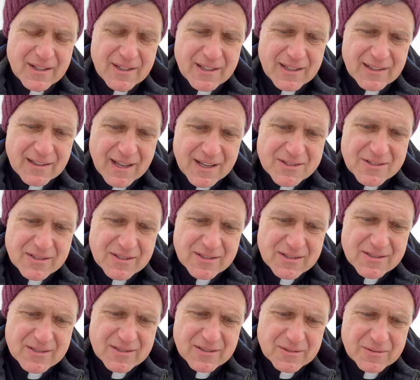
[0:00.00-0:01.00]
election,
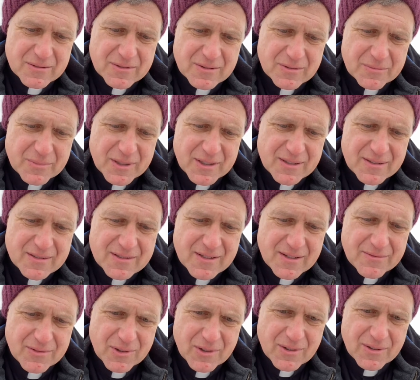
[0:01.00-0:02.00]
is to be
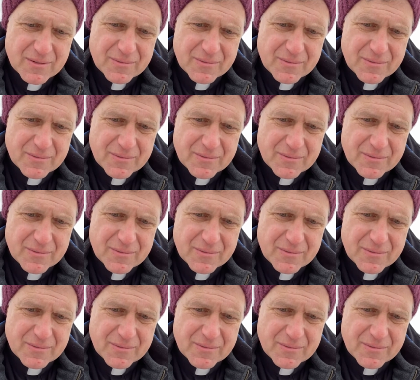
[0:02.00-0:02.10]
civil.